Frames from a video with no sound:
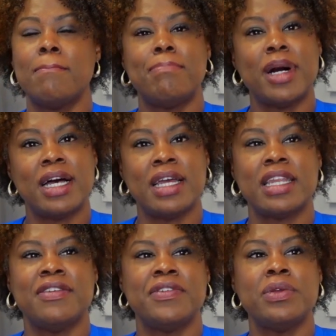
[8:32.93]
But
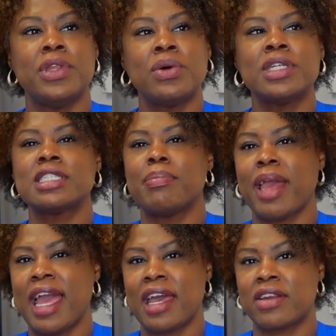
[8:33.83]
if you notice a
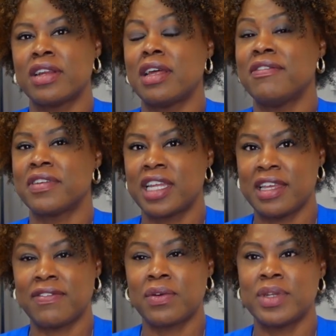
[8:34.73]
pattern of
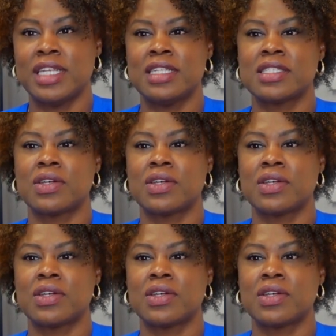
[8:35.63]
forgetfulness,